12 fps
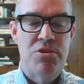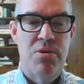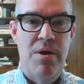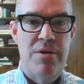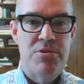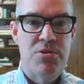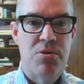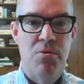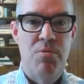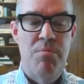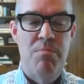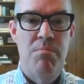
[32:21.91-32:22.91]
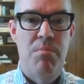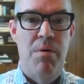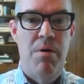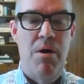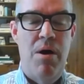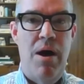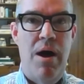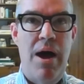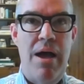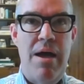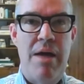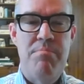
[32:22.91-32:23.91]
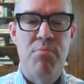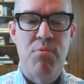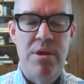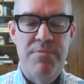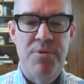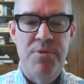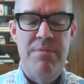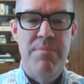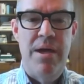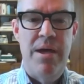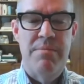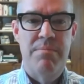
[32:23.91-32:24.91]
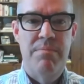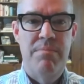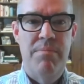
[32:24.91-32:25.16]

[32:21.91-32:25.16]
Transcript: So I briefly met